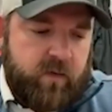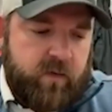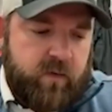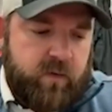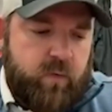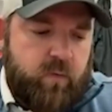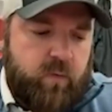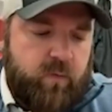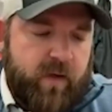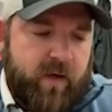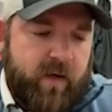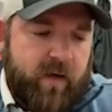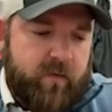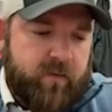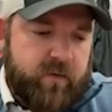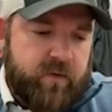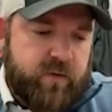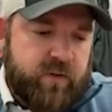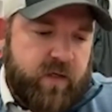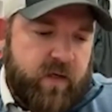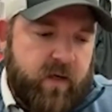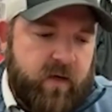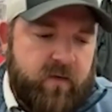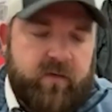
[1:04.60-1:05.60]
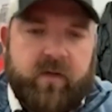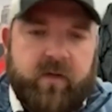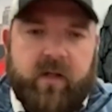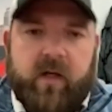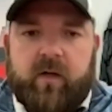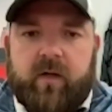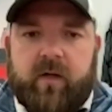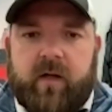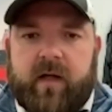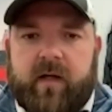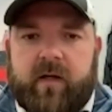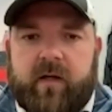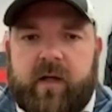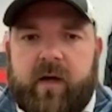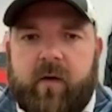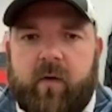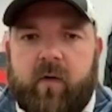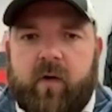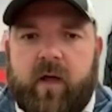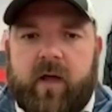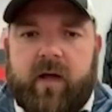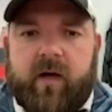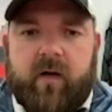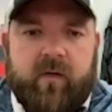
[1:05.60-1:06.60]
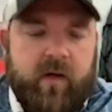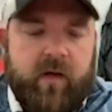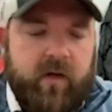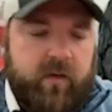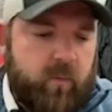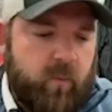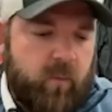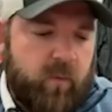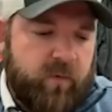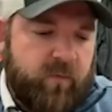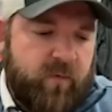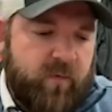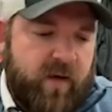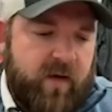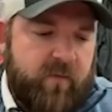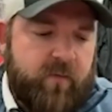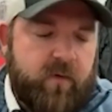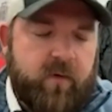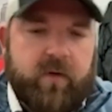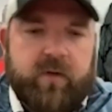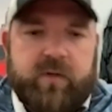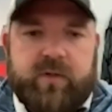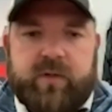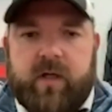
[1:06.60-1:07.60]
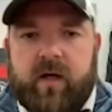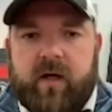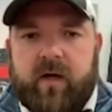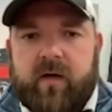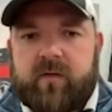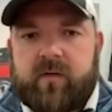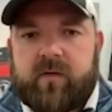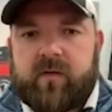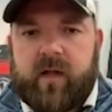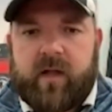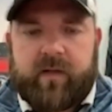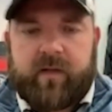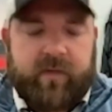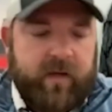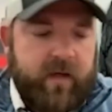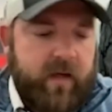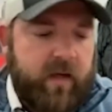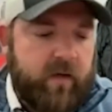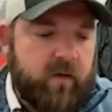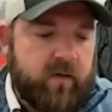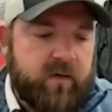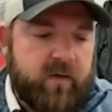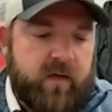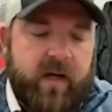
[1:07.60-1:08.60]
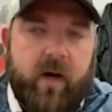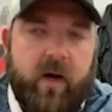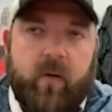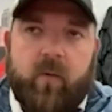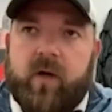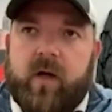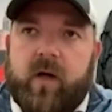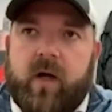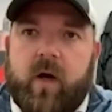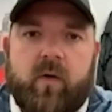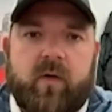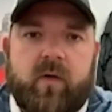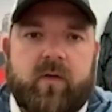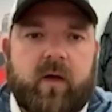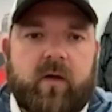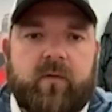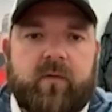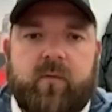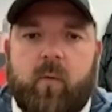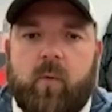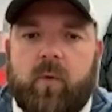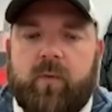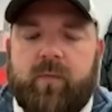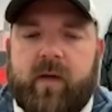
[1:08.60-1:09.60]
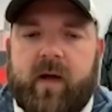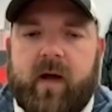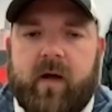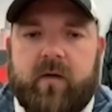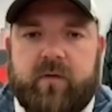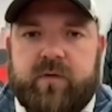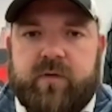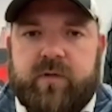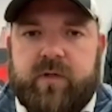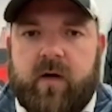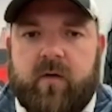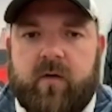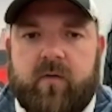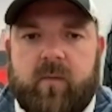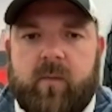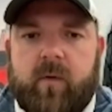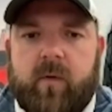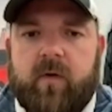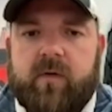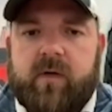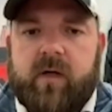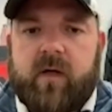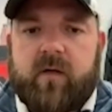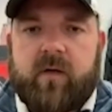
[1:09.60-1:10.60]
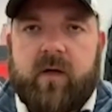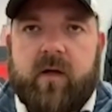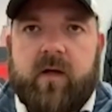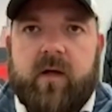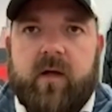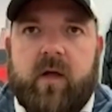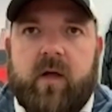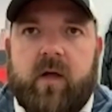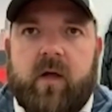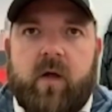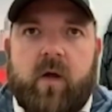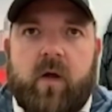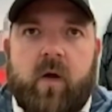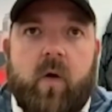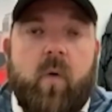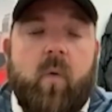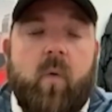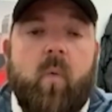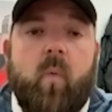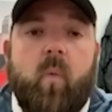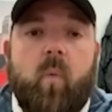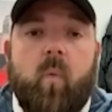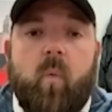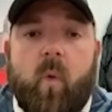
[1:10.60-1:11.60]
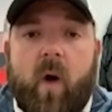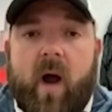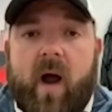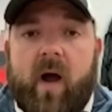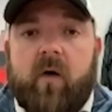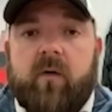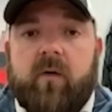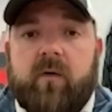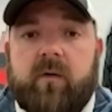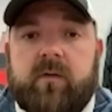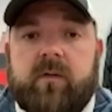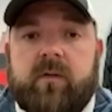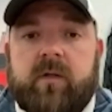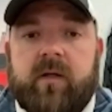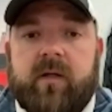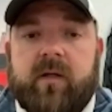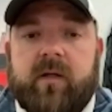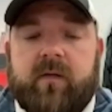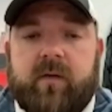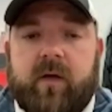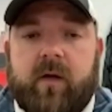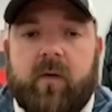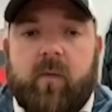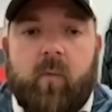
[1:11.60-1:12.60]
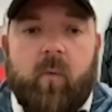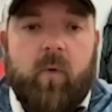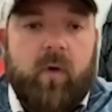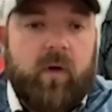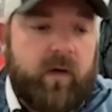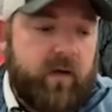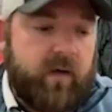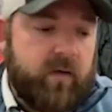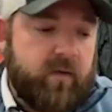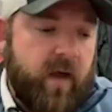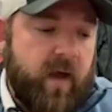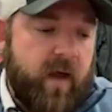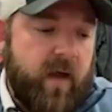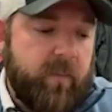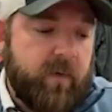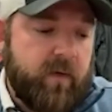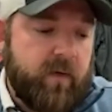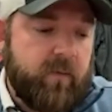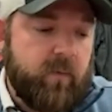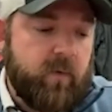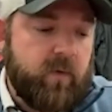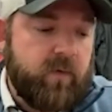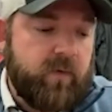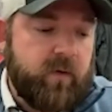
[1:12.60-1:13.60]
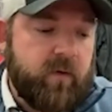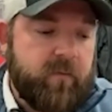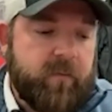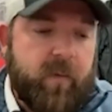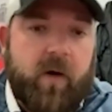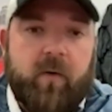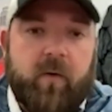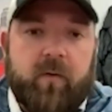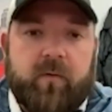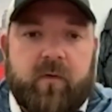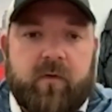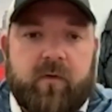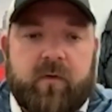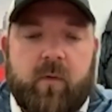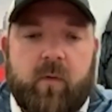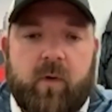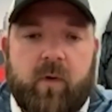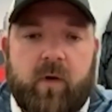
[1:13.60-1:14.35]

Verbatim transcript: 2,000 shares, and I looked like an hour later, it's like 2,500 shares, and I think I looked an hour ago, and it's like 4,000 shares almost, and I was like, "Wow!" I was like, what is happening with this post? It's going